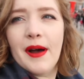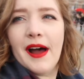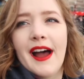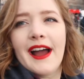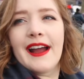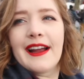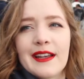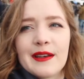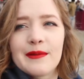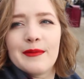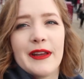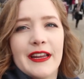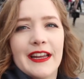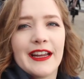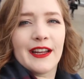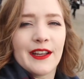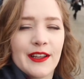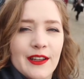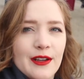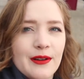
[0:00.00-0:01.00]
Behind
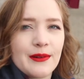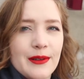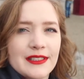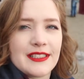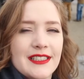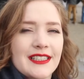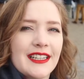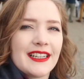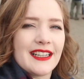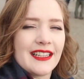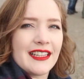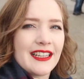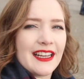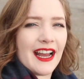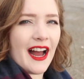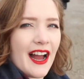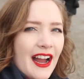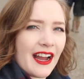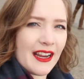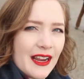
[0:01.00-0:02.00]
me, you will
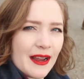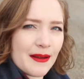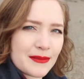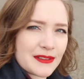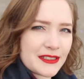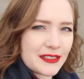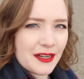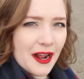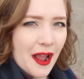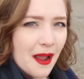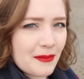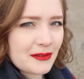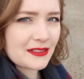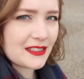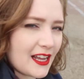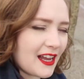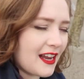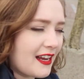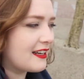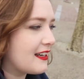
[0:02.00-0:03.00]
see the I
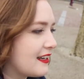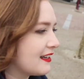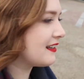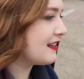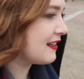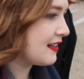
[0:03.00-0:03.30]
Amsterdam sign,